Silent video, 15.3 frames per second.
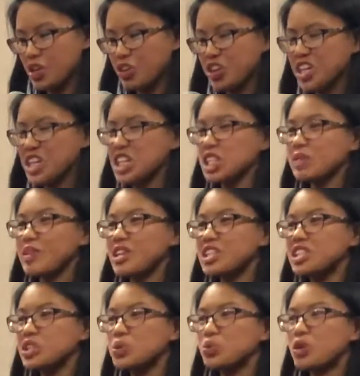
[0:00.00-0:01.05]
Creating
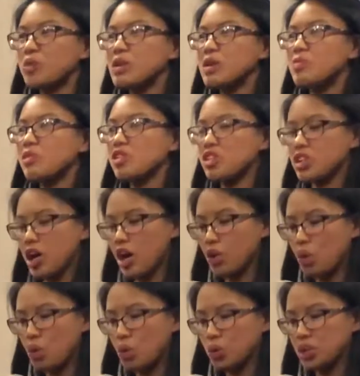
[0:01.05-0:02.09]
spaces where people are
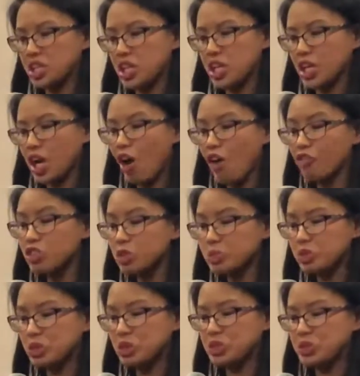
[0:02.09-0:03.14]
not only
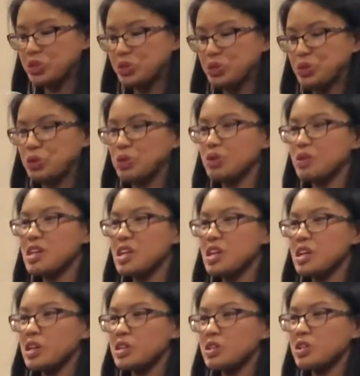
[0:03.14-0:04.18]
comfortable to
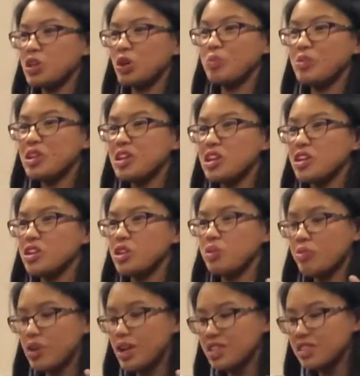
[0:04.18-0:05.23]
be in
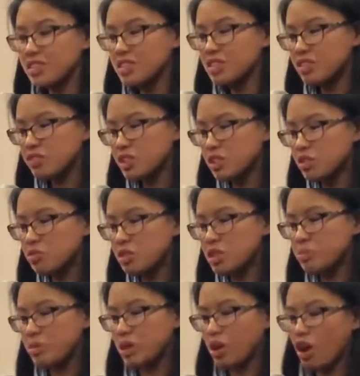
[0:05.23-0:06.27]
the presence of
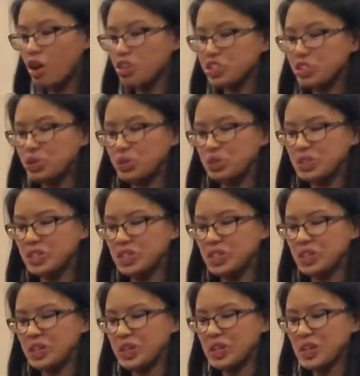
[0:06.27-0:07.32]
someone, but also
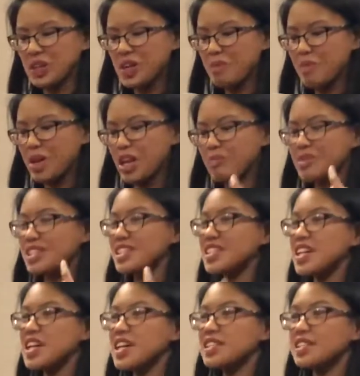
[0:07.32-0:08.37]
to make
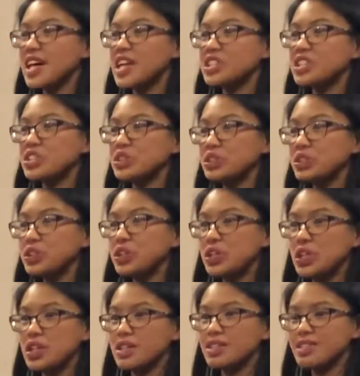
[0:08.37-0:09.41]
mistakes and to
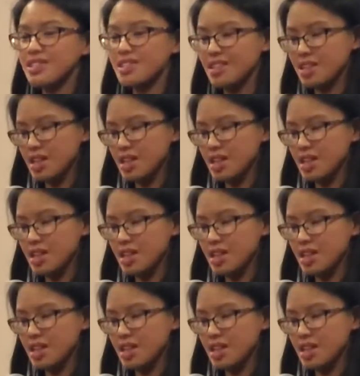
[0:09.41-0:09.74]
learn.